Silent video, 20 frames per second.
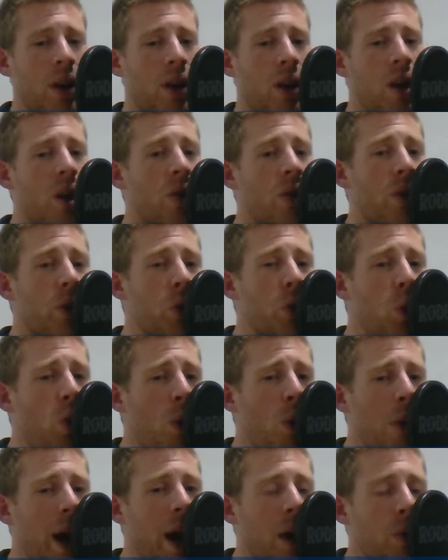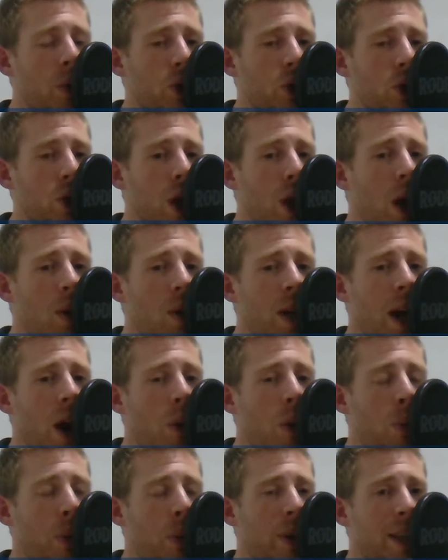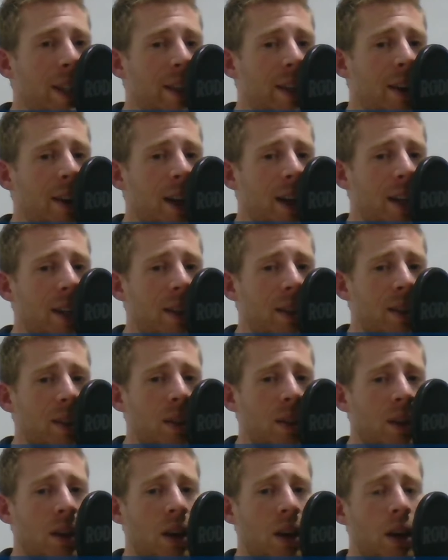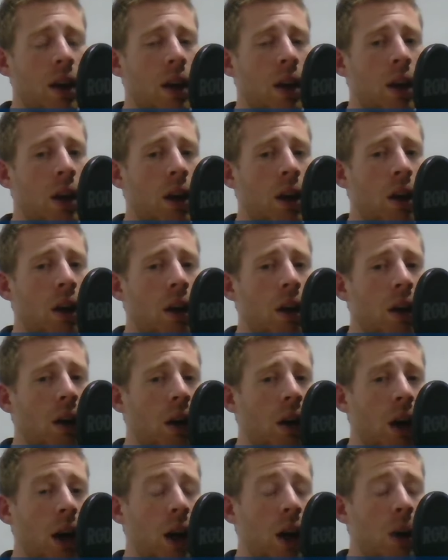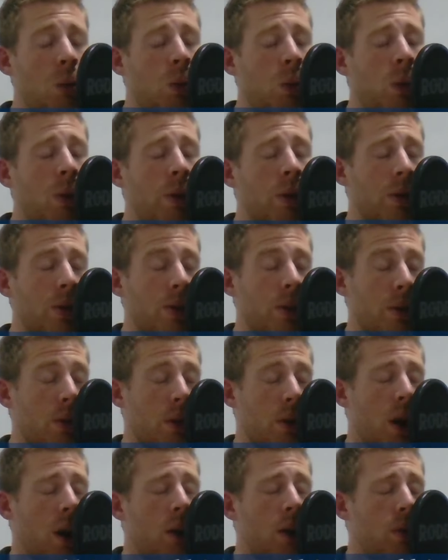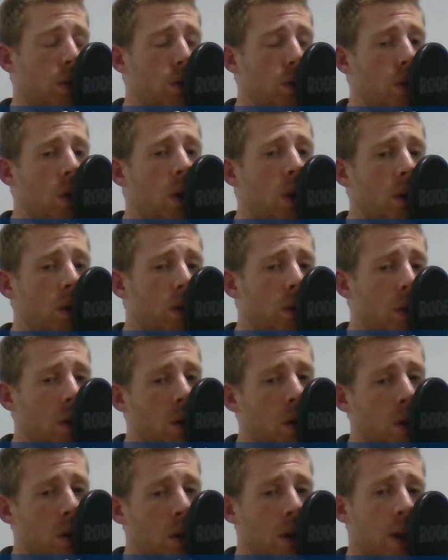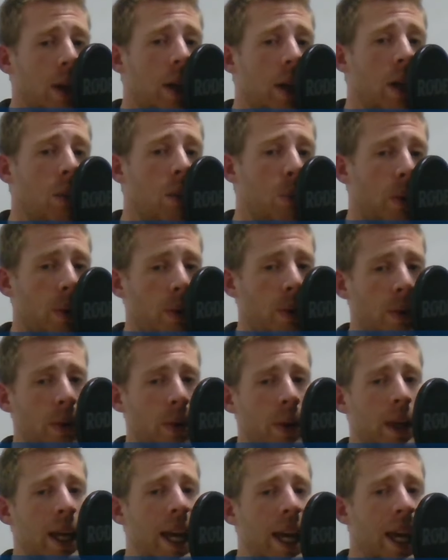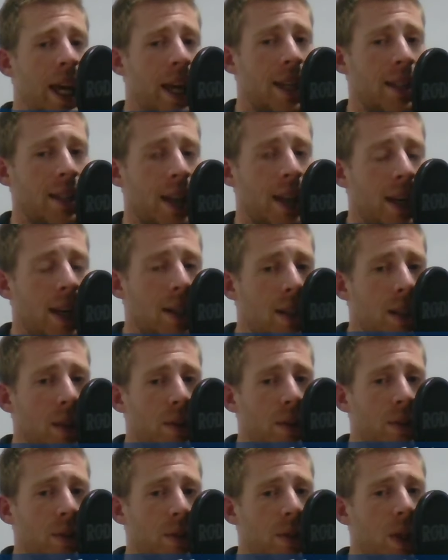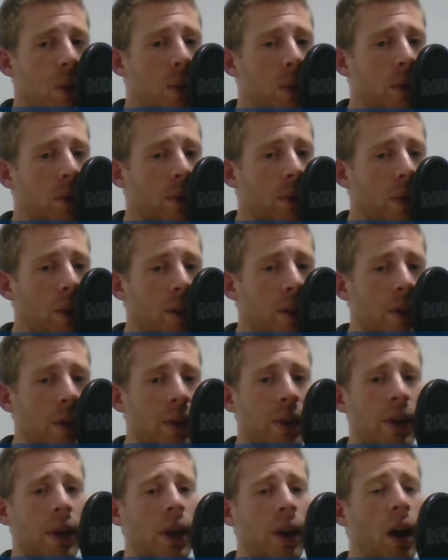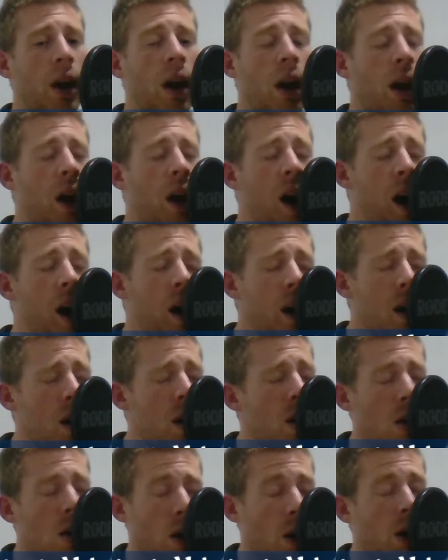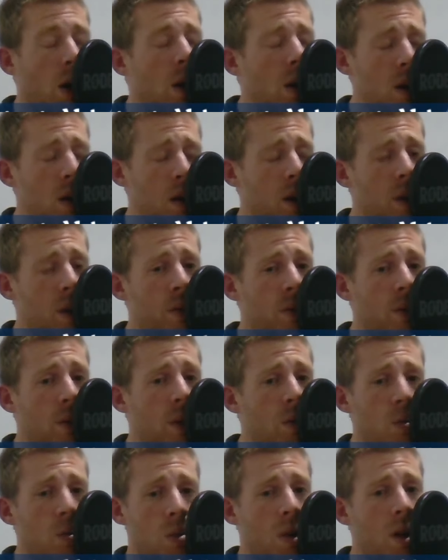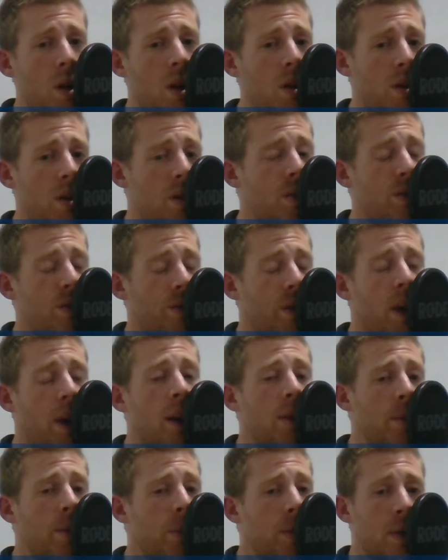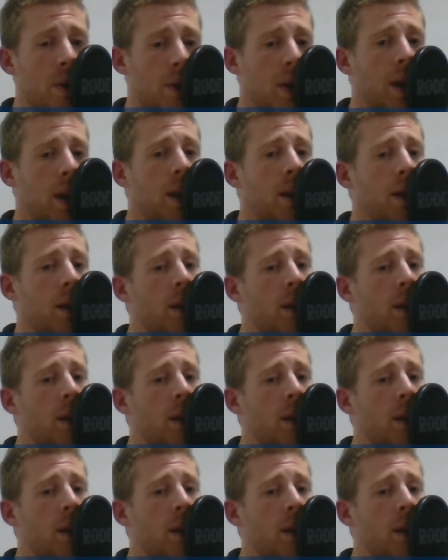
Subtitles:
The Dormouse slowly opened his eyes. I was not asleep, he said in a feeble voice. I heard every word you fellas were saying.